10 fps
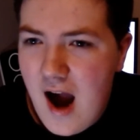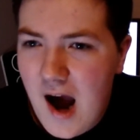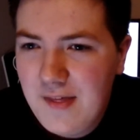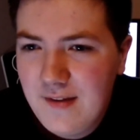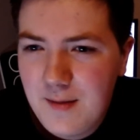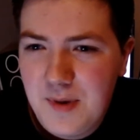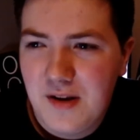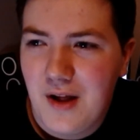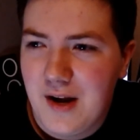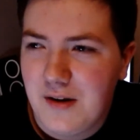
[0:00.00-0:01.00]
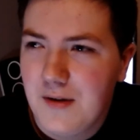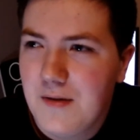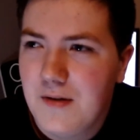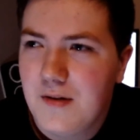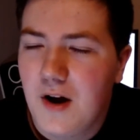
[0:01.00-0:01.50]
I think that'd be like
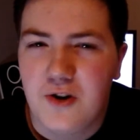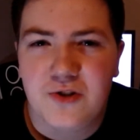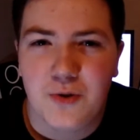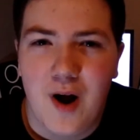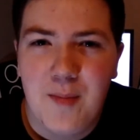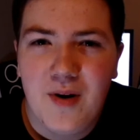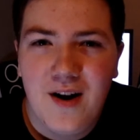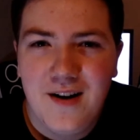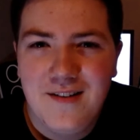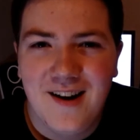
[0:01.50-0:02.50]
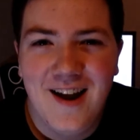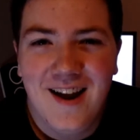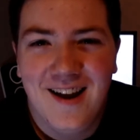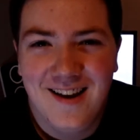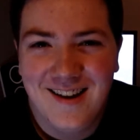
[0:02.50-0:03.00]
a tripod.
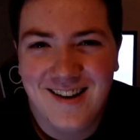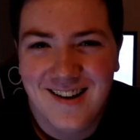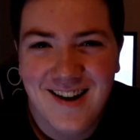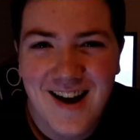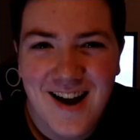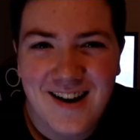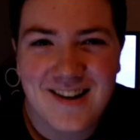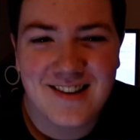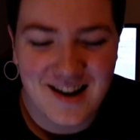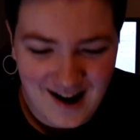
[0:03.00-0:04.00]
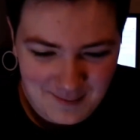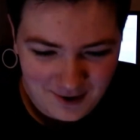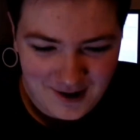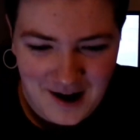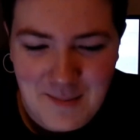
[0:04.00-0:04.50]
Cause like I'm
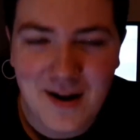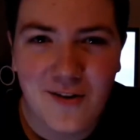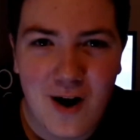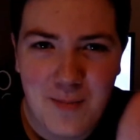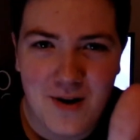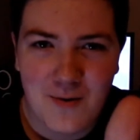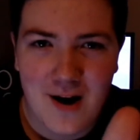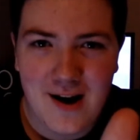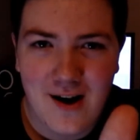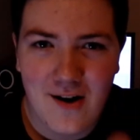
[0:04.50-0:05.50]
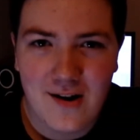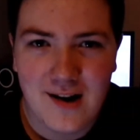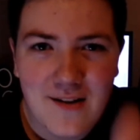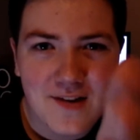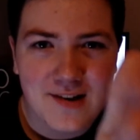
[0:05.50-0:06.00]
looking at my tripod right here,
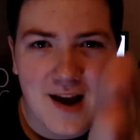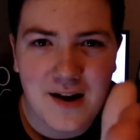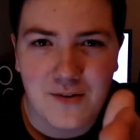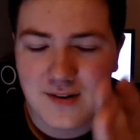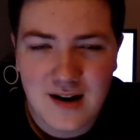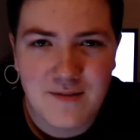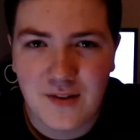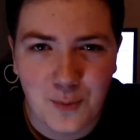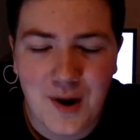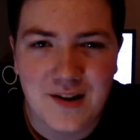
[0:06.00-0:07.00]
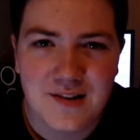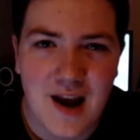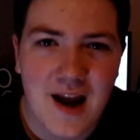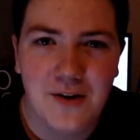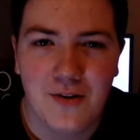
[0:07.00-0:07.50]
getting this angle. It's not even the greatest
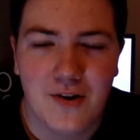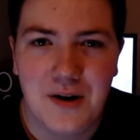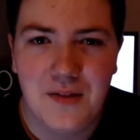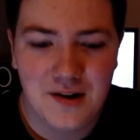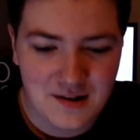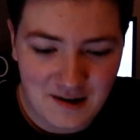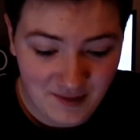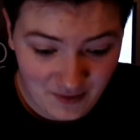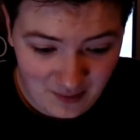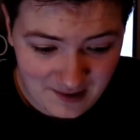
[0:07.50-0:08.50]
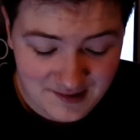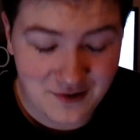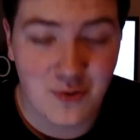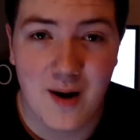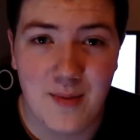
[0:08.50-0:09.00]
angle or anything. It's not even the greatest
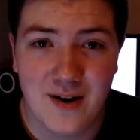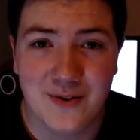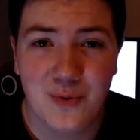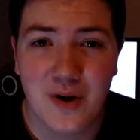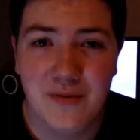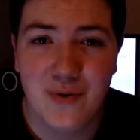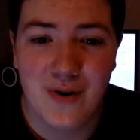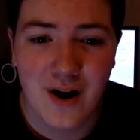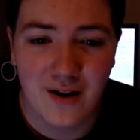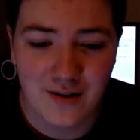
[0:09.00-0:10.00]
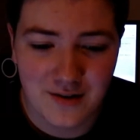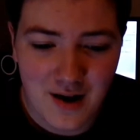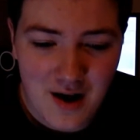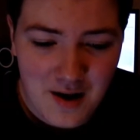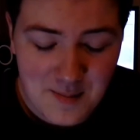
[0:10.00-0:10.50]
tripod. It's $24,
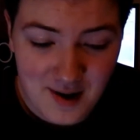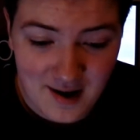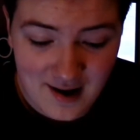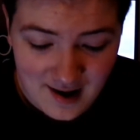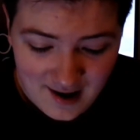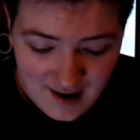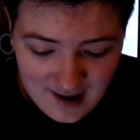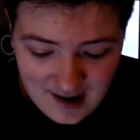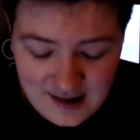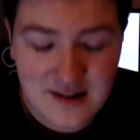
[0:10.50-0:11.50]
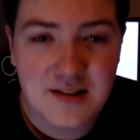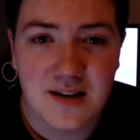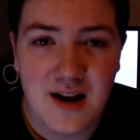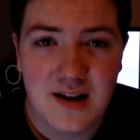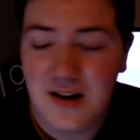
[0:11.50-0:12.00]
but it's just
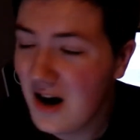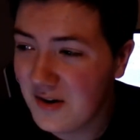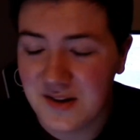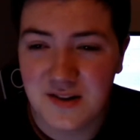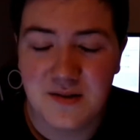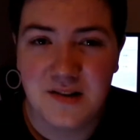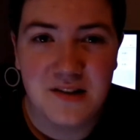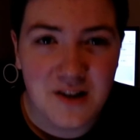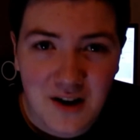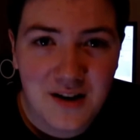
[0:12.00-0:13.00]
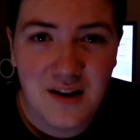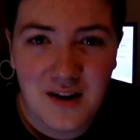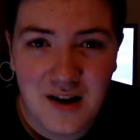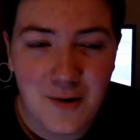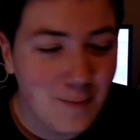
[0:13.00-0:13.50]
like, you know how sucky
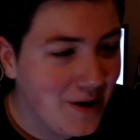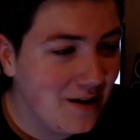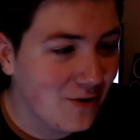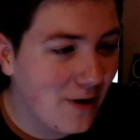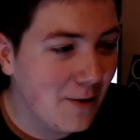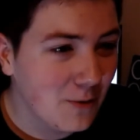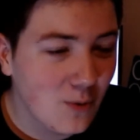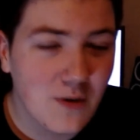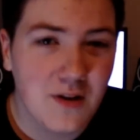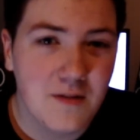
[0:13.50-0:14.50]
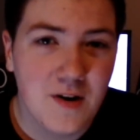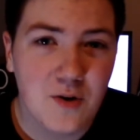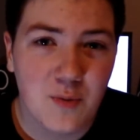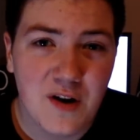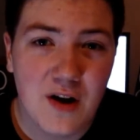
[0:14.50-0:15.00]
it would be to try to record these
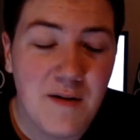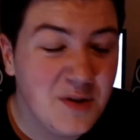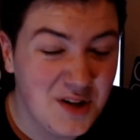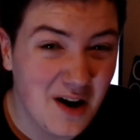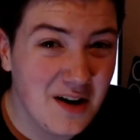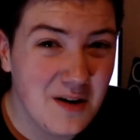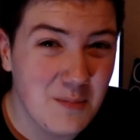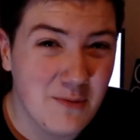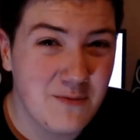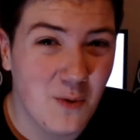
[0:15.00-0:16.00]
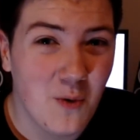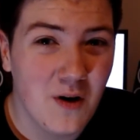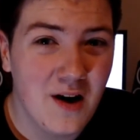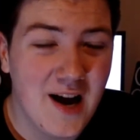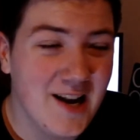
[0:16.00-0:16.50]
videos without. I've done it
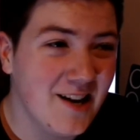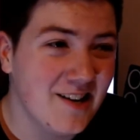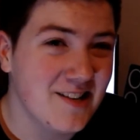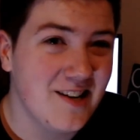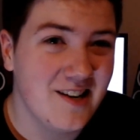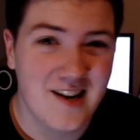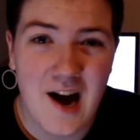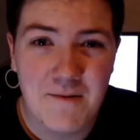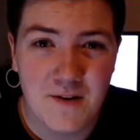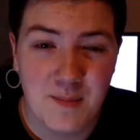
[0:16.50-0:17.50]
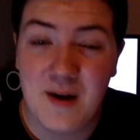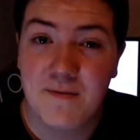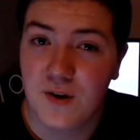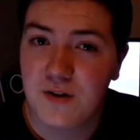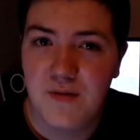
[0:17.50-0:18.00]
before, and it is not fun. My
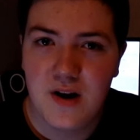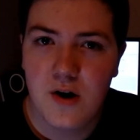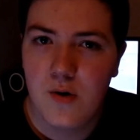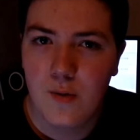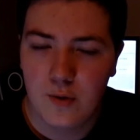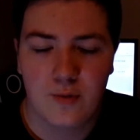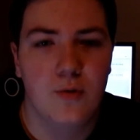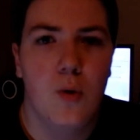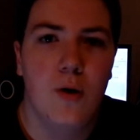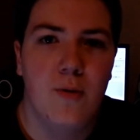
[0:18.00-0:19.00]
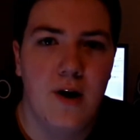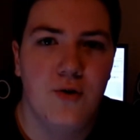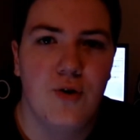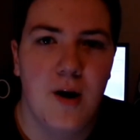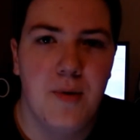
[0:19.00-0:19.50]
first video was recorded without
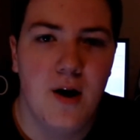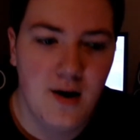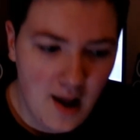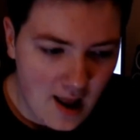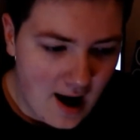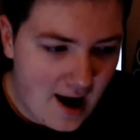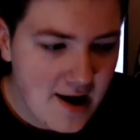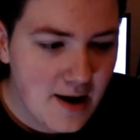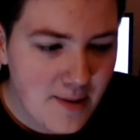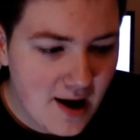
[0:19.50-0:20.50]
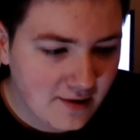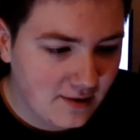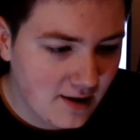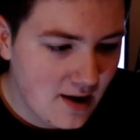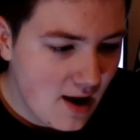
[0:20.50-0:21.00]
a tripod. I ended up
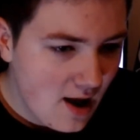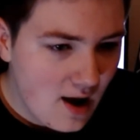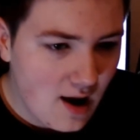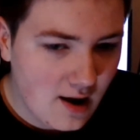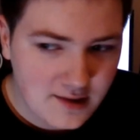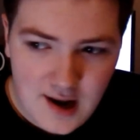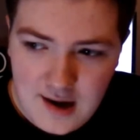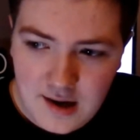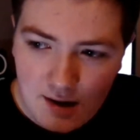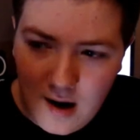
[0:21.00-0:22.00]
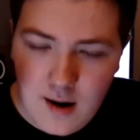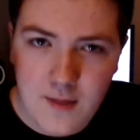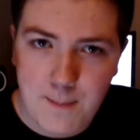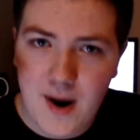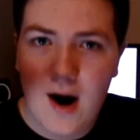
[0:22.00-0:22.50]
actually taking
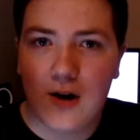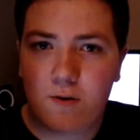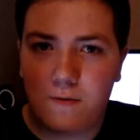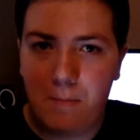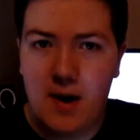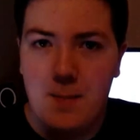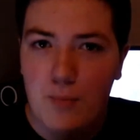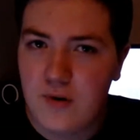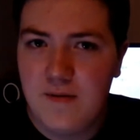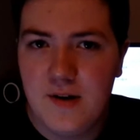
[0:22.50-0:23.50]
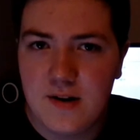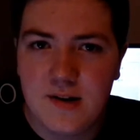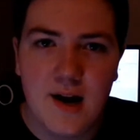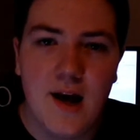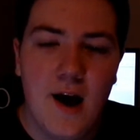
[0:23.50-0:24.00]
the box from my previous
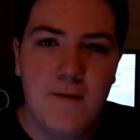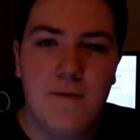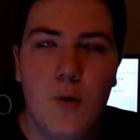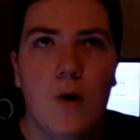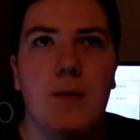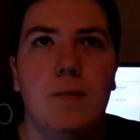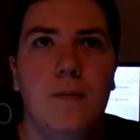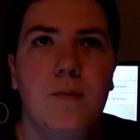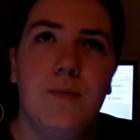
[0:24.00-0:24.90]
set of headphones.